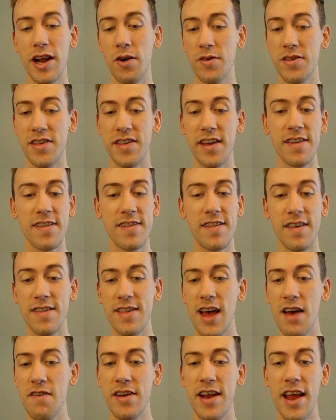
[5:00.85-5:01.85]
6 to
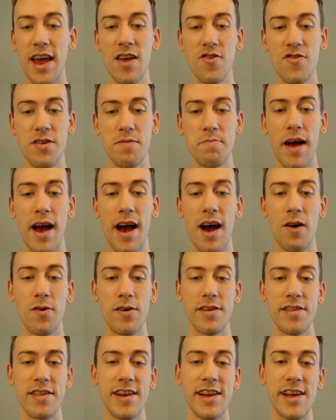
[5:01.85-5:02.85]
7 Ancient
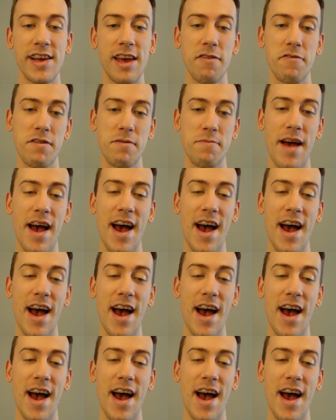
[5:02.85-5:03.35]
Powers in a given